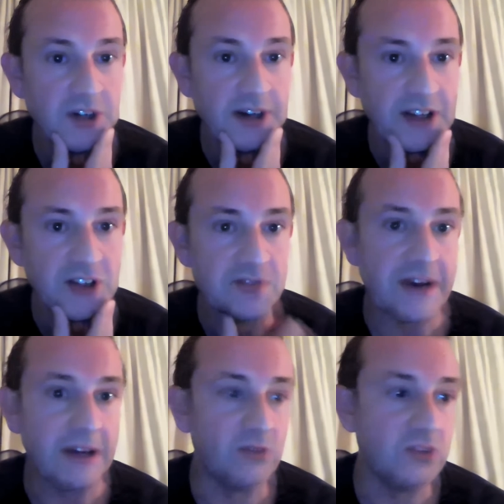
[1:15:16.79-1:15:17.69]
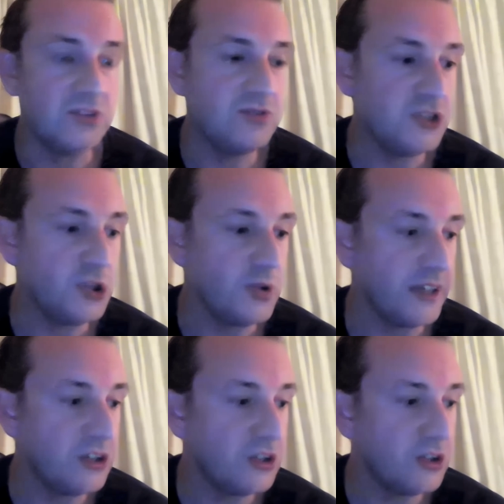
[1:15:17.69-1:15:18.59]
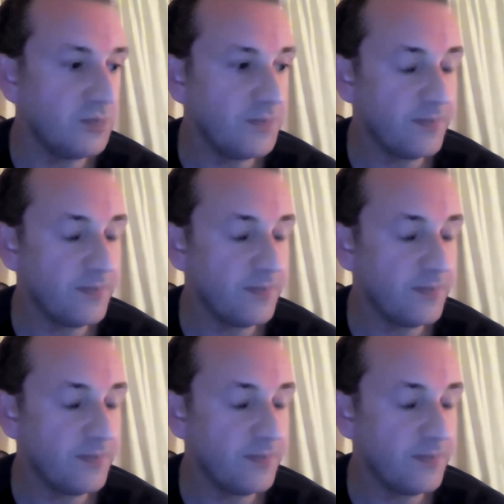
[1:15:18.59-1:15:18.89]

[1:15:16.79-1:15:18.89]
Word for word: I actually found during her